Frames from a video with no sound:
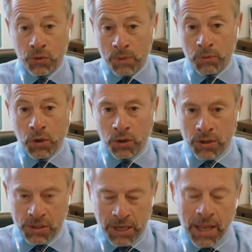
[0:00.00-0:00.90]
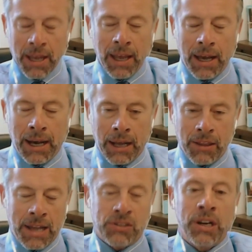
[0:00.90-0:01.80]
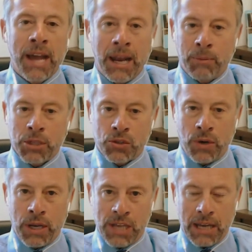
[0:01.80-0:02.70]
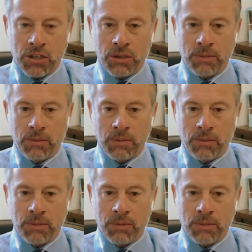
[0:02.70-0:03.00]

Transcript: cryptocurrency, that's an anonymous transaction.